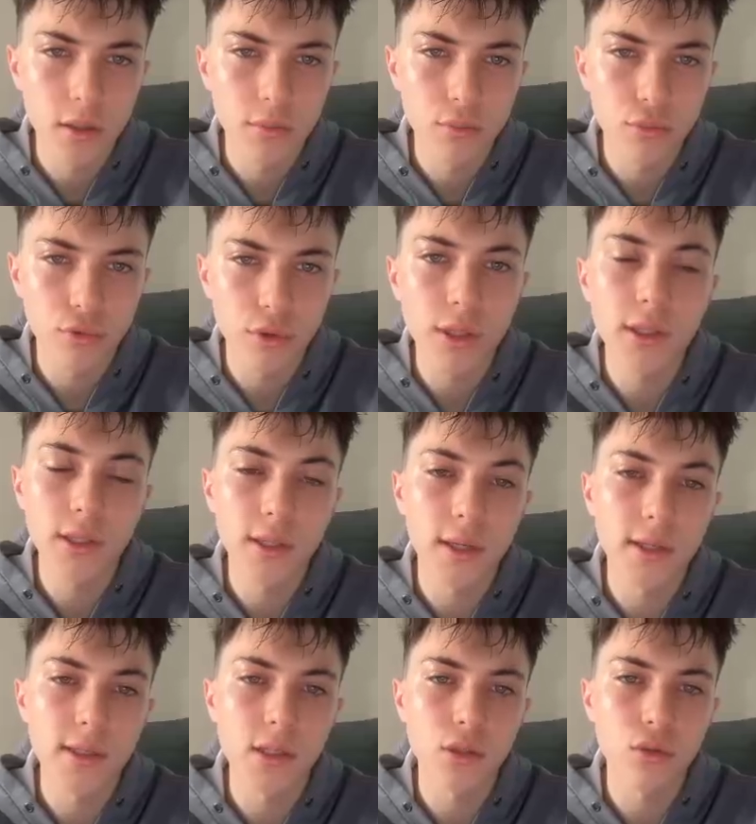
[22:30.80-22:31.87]
pretty
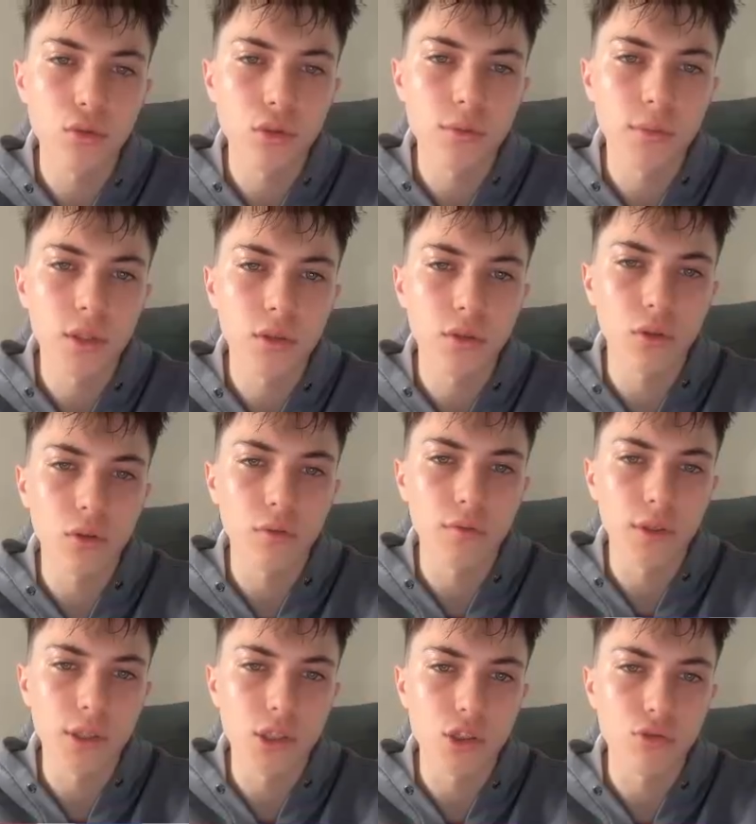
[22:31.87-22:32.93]
nice inducement of
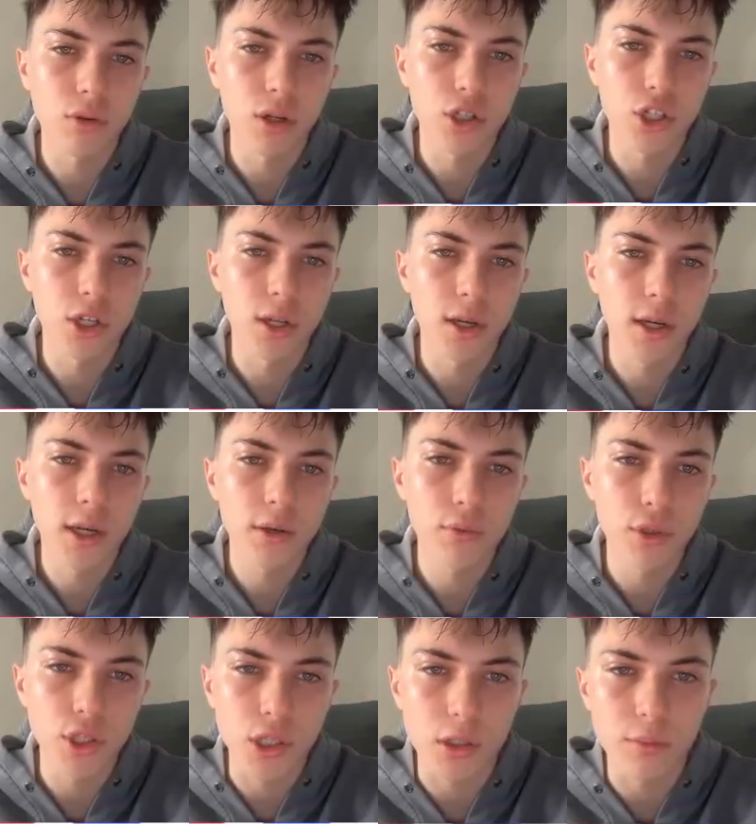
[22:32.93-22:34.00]
a structural high,
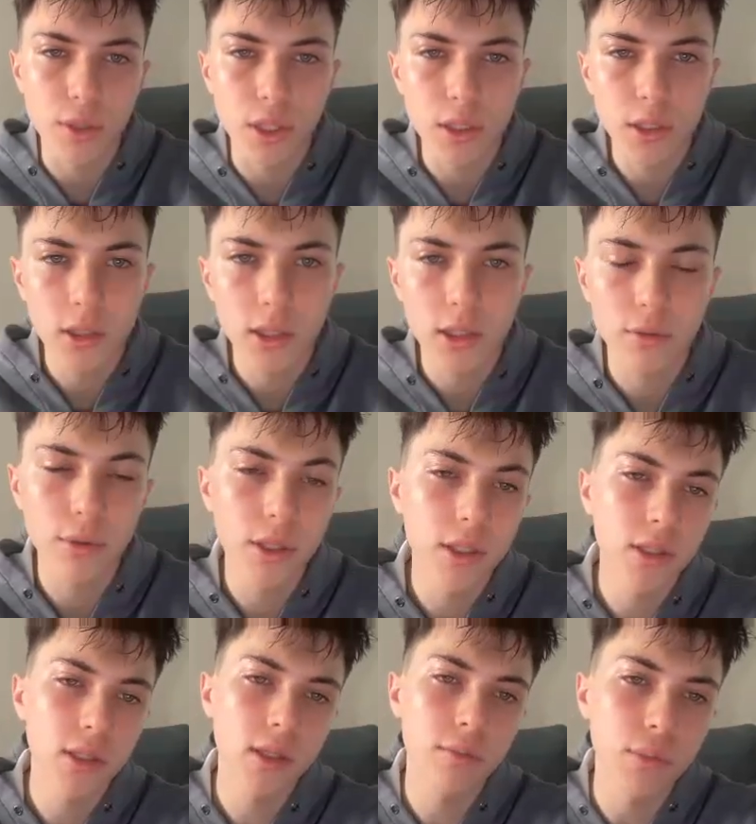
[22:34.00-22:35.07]
which is being
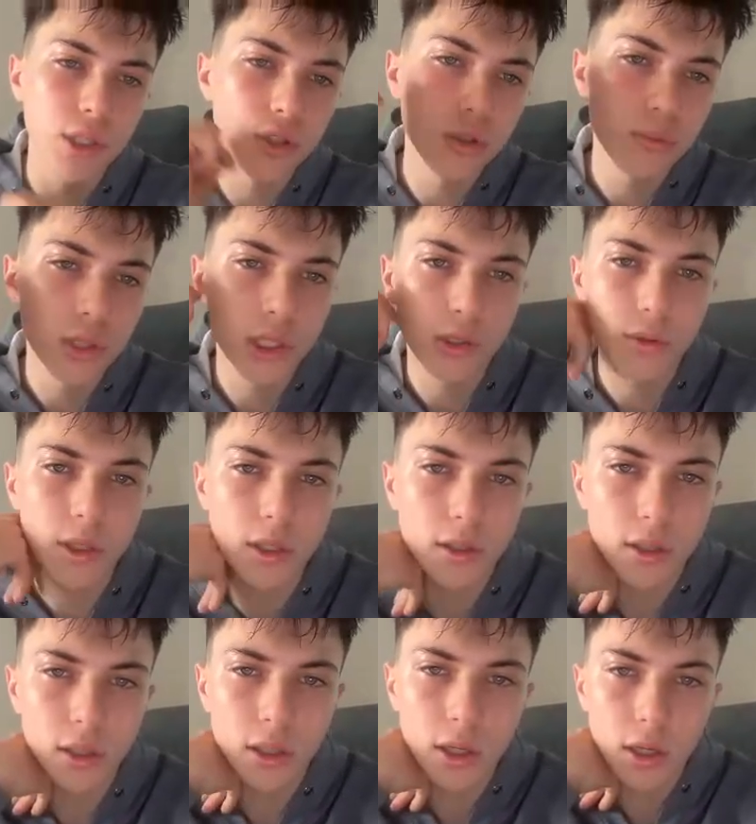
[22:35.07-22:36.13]
liquidity, medium
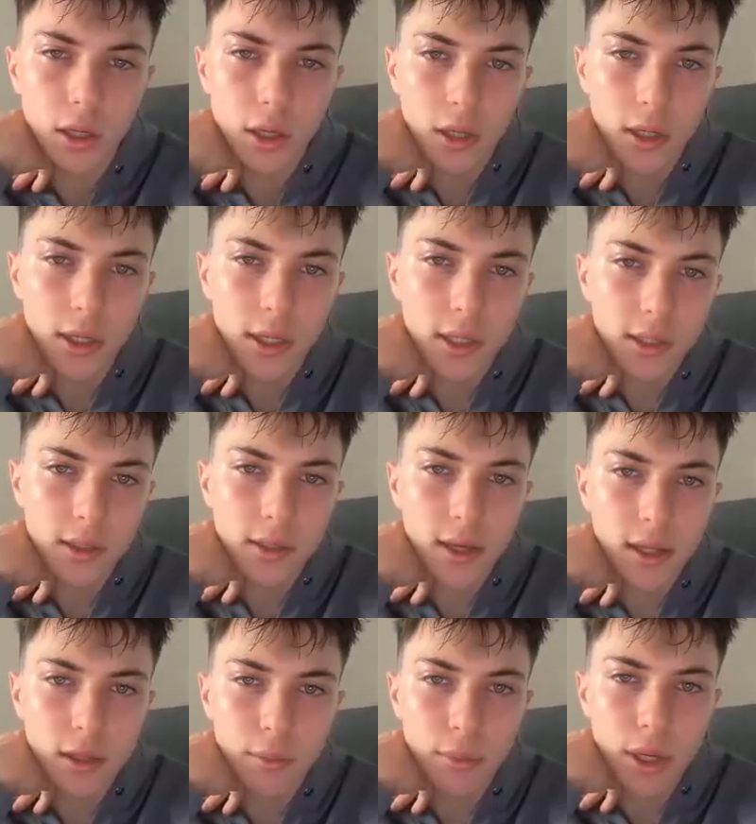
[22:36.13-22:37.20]
liquidity in
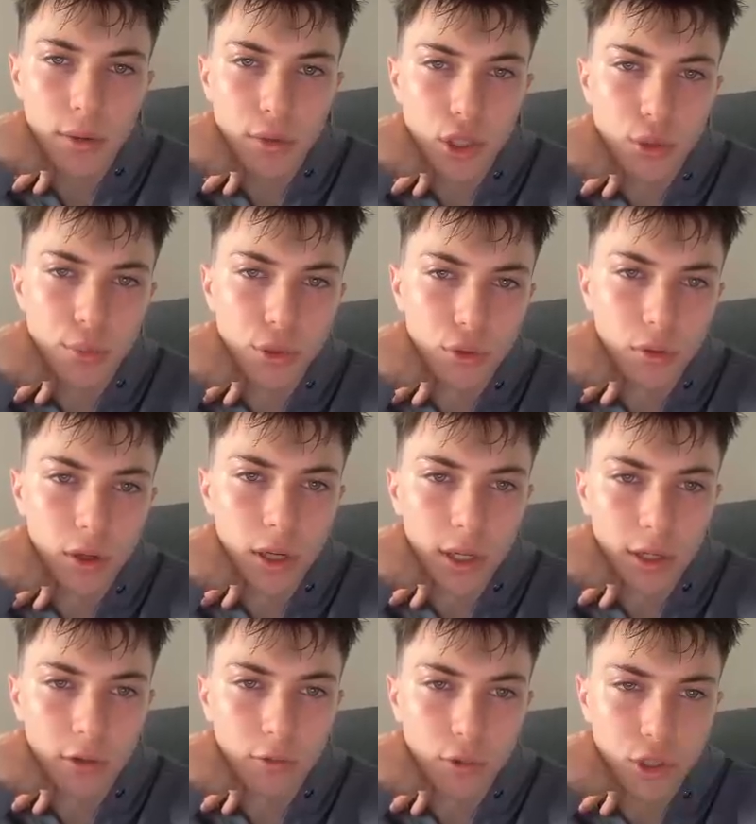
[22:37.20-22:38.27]
that bearish
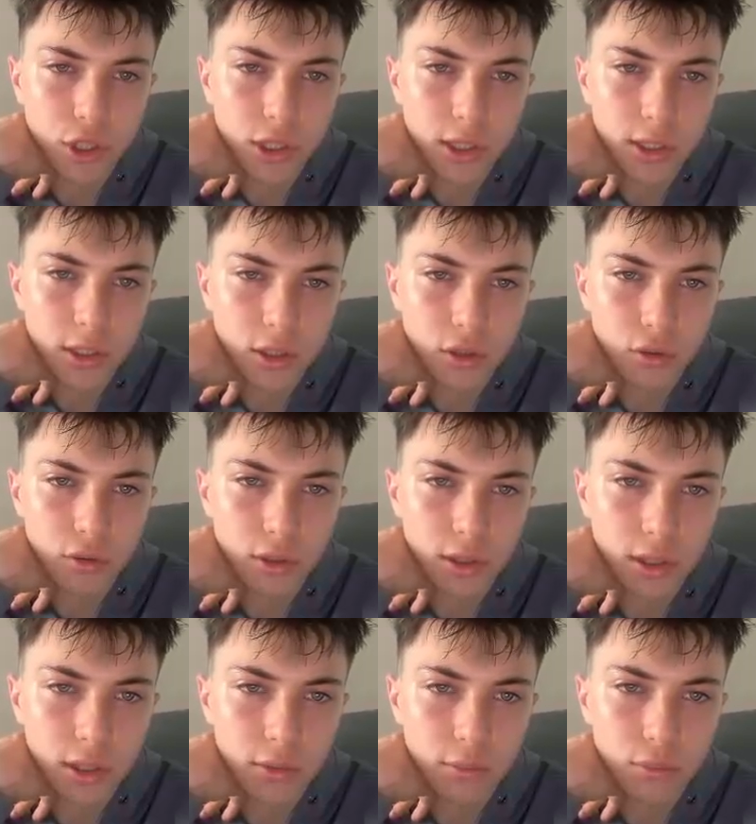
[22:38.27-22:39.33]
POI, which is leading
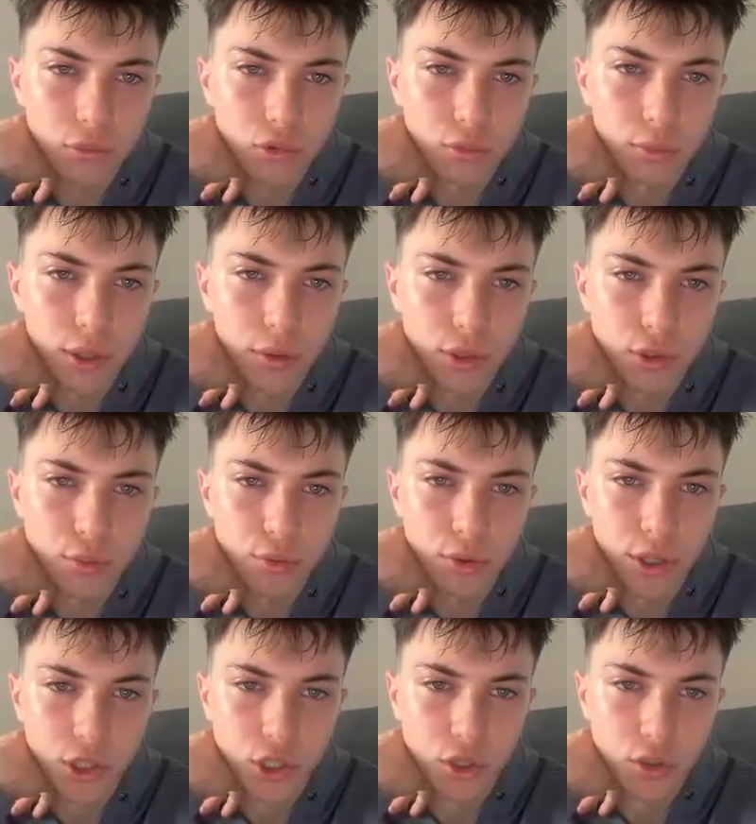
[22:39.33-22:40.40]
currently into bearish
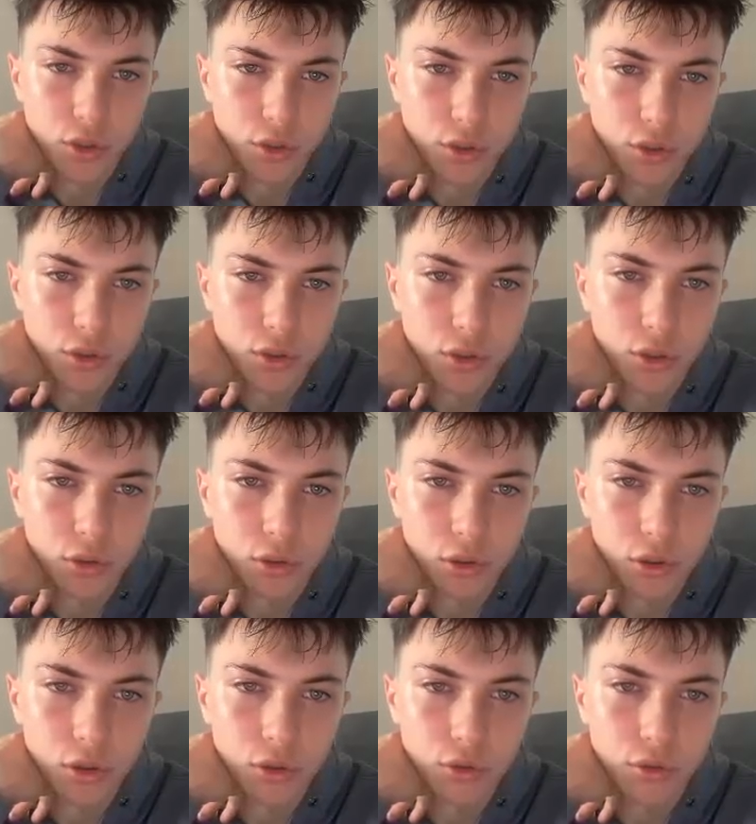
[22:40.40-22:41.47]
pressure. So
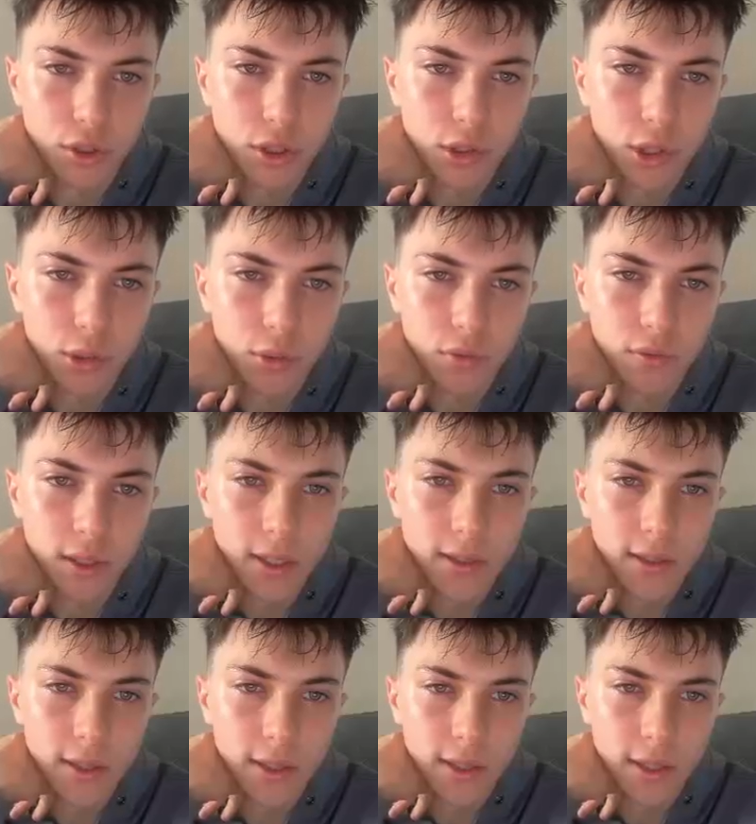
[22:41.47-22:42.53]
continuing with that,
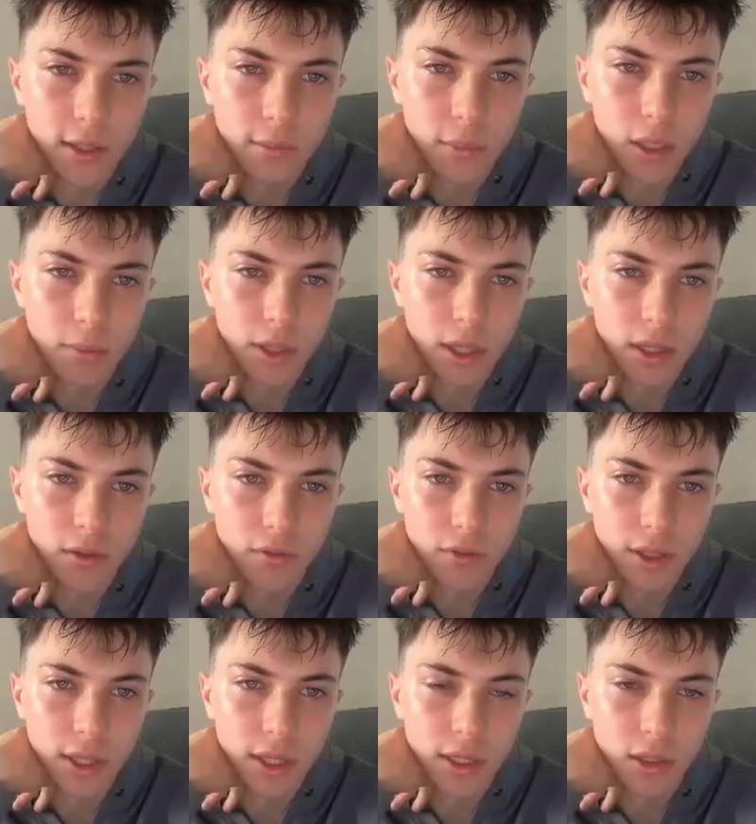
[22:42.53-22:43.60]
I can maybe have
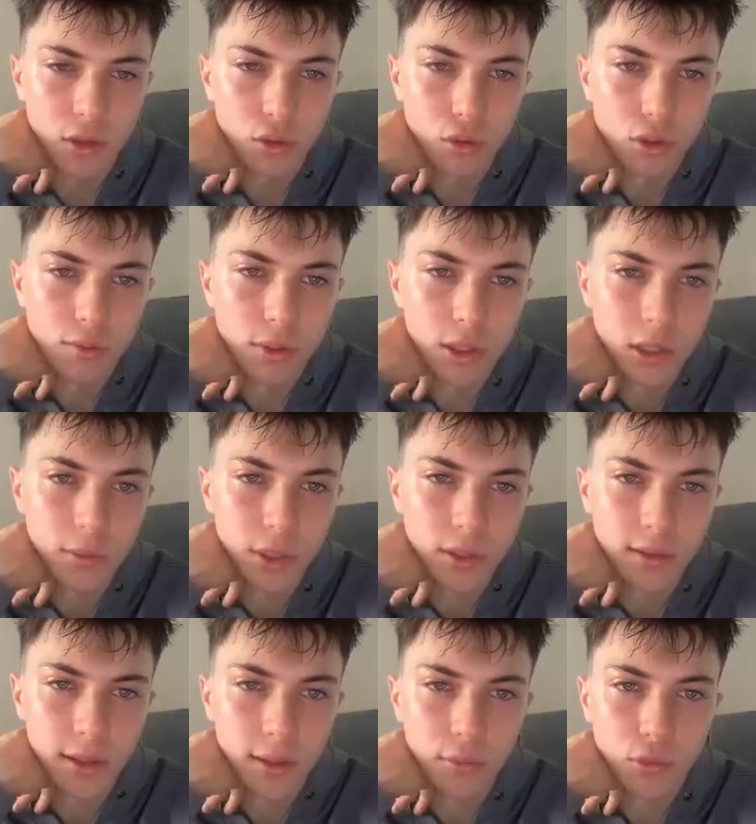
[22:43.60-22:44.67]
a inducement in my
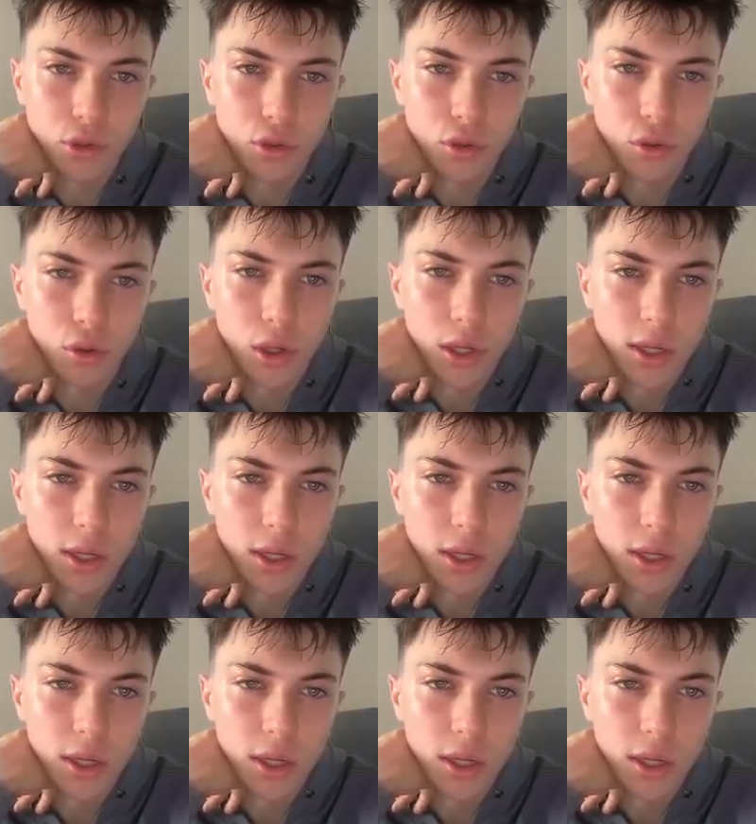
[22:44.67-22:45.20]
time window,